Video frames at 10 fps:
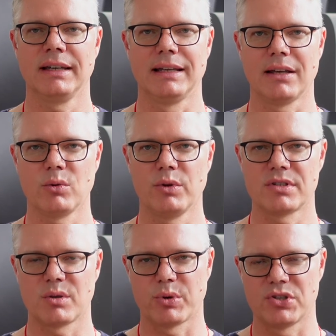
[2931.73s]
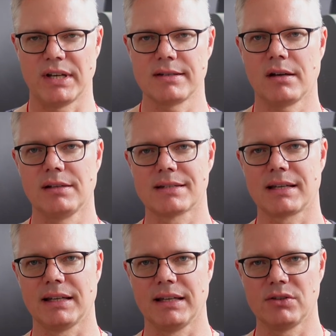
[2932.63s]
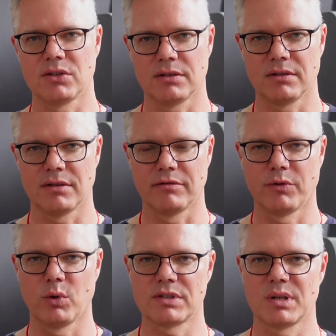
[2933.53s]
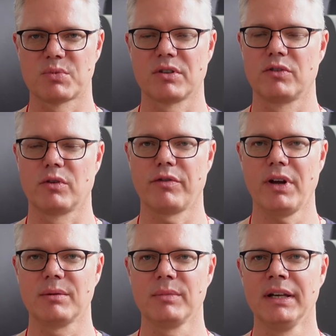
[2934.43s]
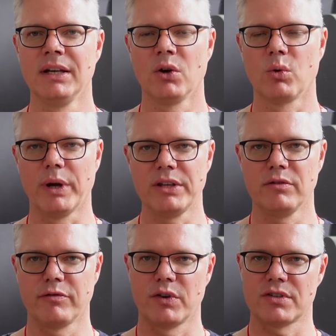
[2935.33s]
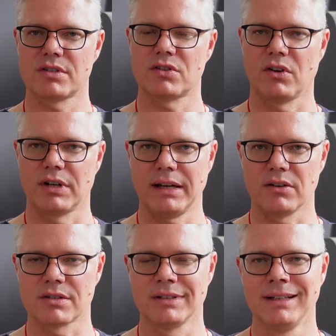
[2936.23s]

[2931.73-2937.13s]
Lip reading: In other words, the projectile is going to hit the fork tips of your frame when you first start out.